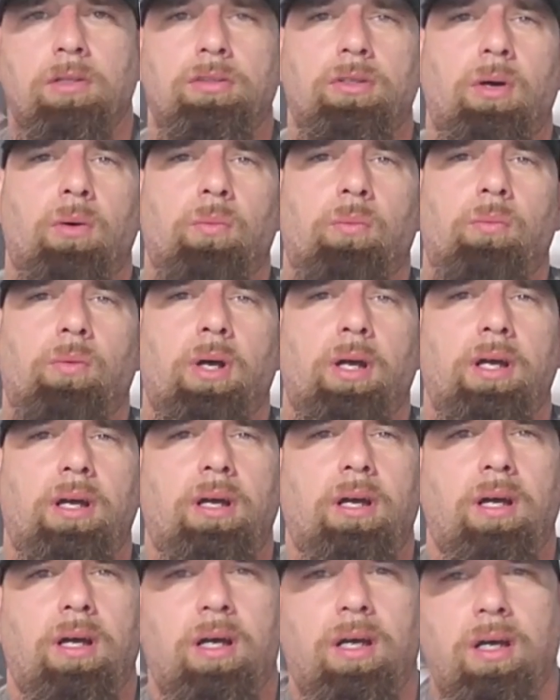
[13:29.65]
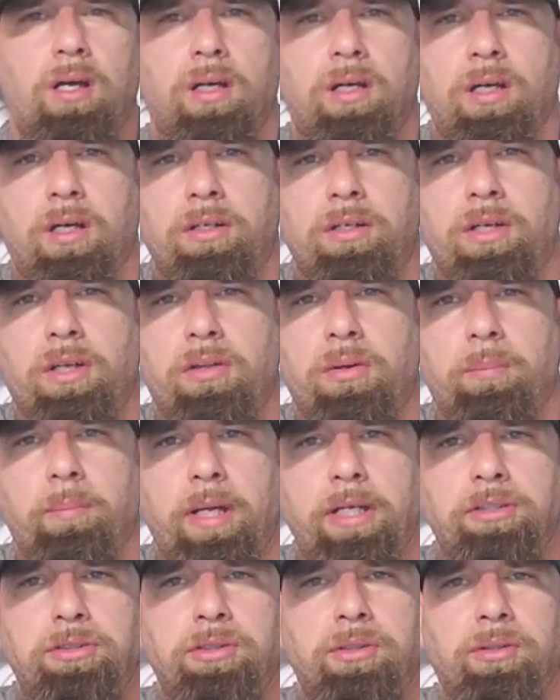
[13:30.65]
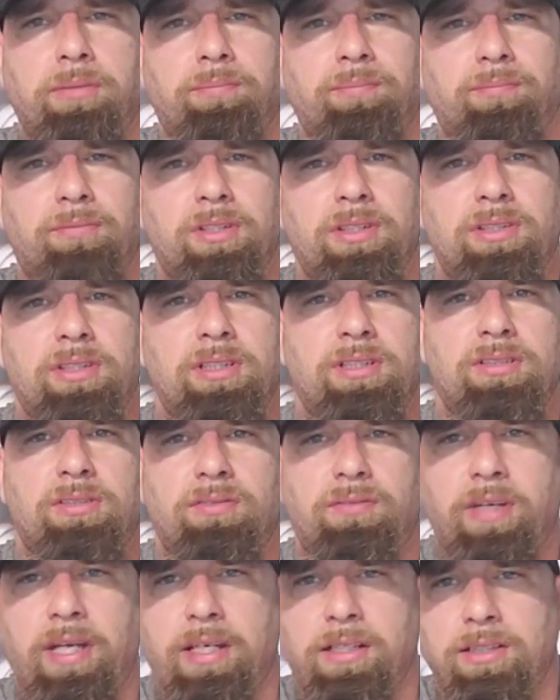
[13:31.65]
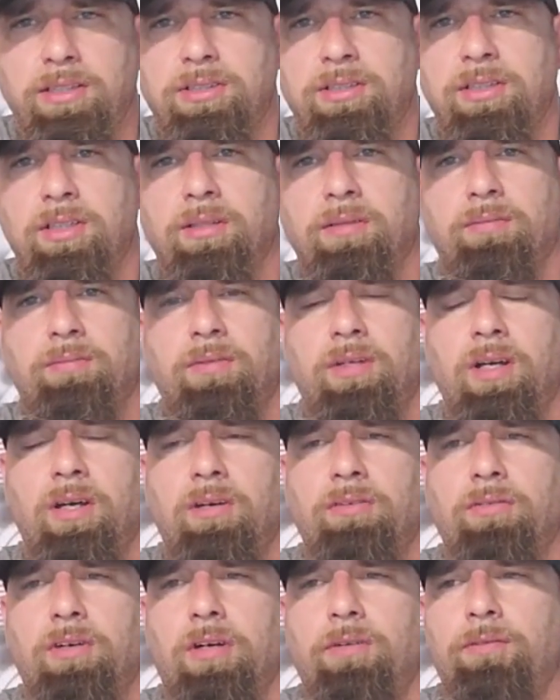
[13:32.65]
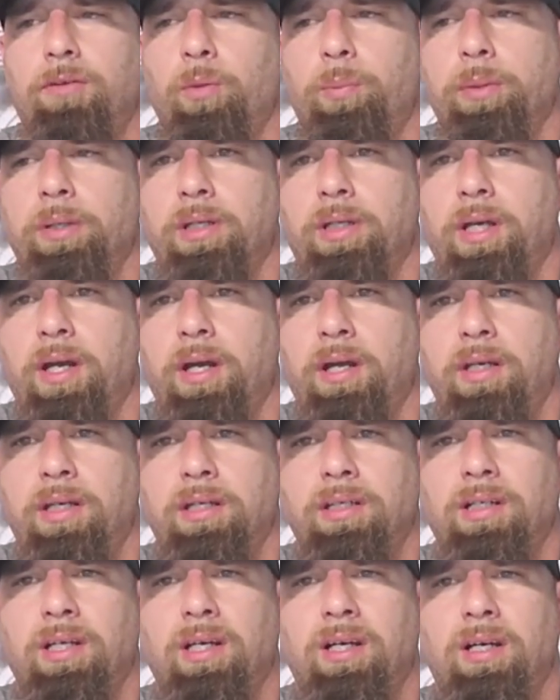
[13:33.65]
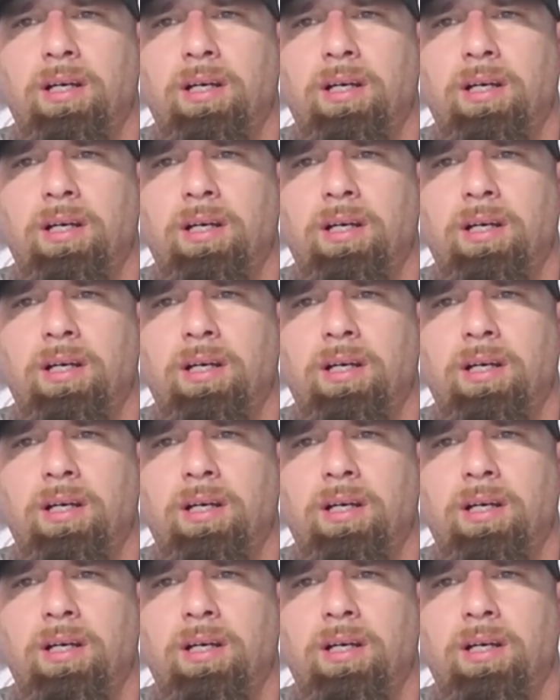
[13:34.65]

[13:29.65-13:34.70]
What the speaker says: So another major disadvantage of open carrying